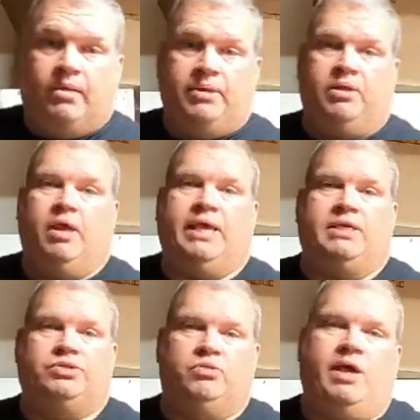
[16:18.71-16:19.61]
I mean, I
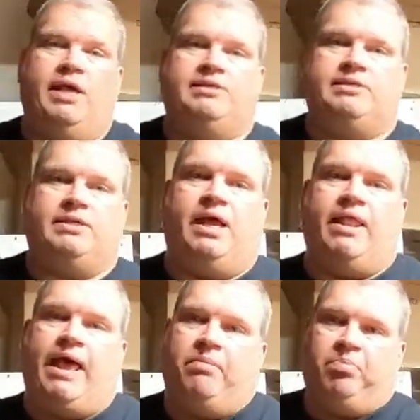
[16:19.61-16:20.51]
guess you guys decide
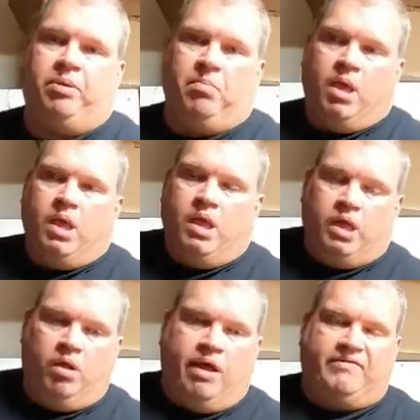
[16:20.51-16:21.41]
that, but
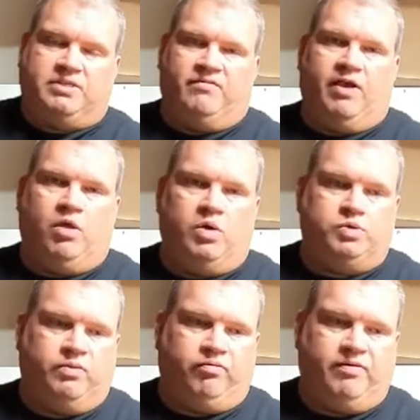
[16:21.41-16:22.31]
you know, obviously, if I go
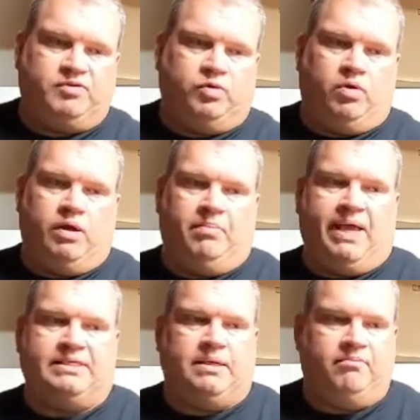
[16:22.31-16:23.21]
into a thrift store and I
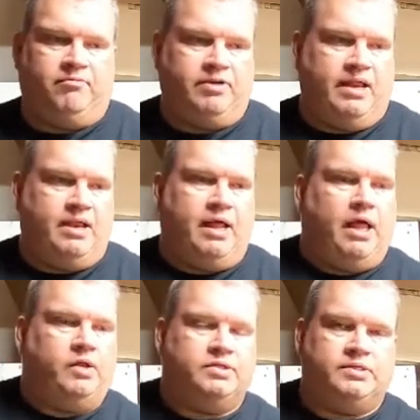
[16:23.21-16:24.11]
buy something for ten
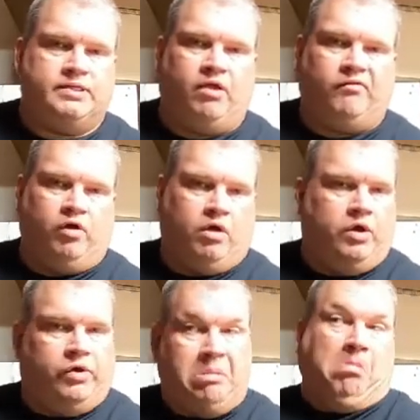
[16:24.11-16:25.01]
dollars and sell it for a
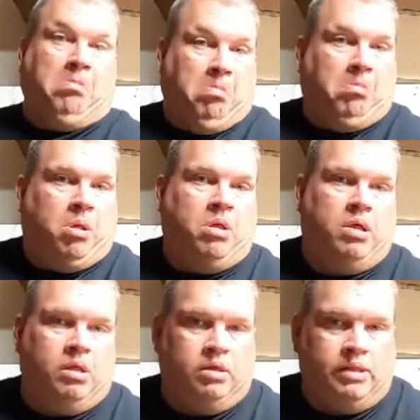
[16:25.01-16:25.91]
hundred,
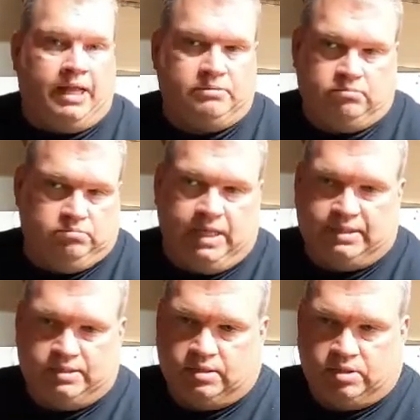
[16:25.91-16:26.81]
that
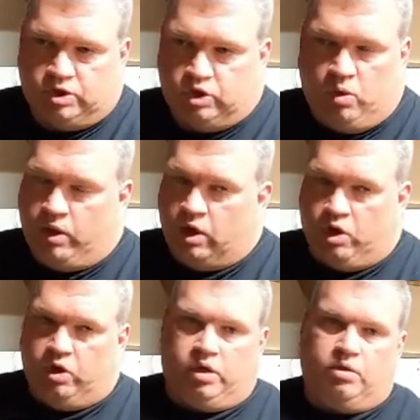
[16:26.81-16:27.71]
that's showing a
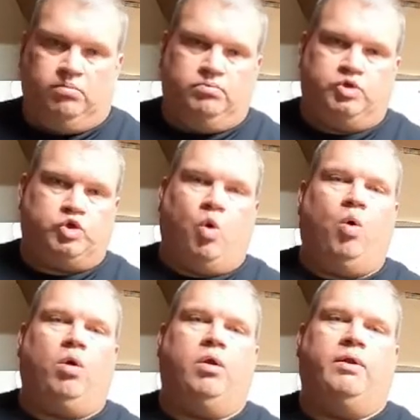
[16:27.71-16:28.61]
good
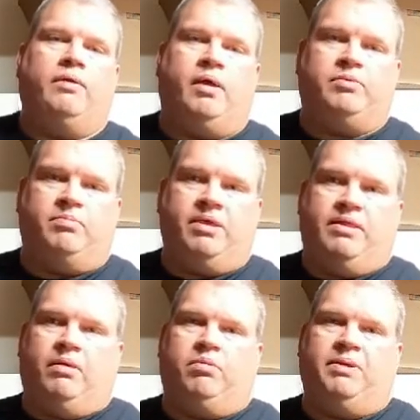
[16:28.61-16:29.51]
score, and to me,
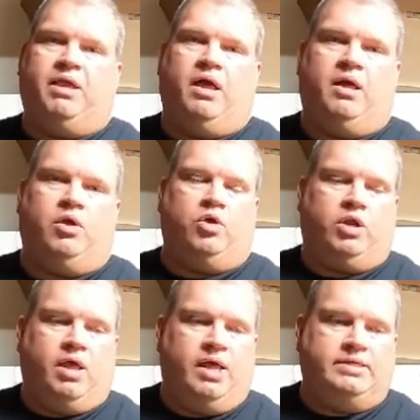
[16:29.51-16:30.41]
that would be con-
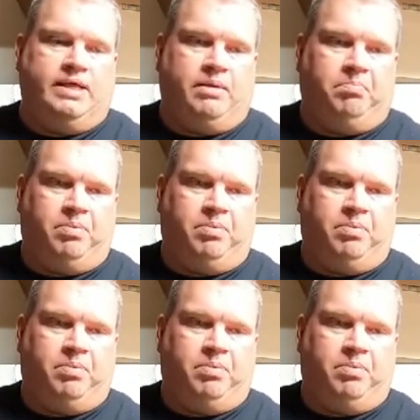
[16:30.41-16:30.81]
good content.